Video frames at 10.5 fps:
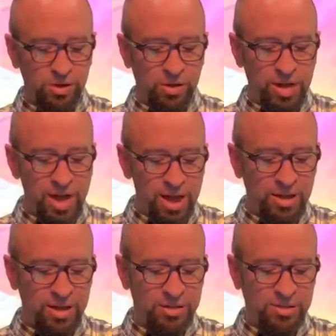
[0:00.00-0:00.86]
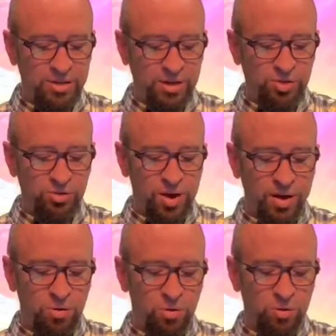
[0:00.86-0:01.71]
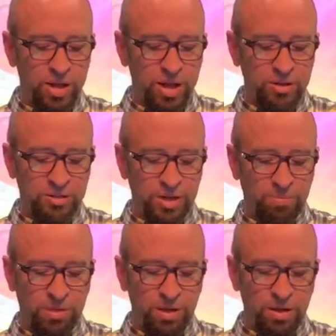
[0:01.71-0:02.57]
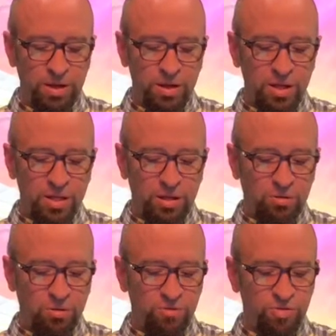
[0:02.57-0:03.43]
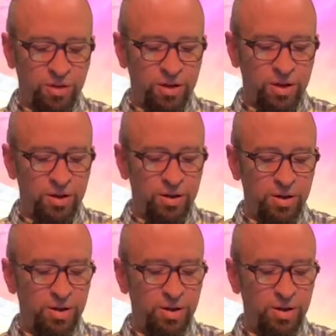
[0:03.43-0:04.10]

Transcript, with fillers: and you can't get stuck trying to hold on to something that's over and done.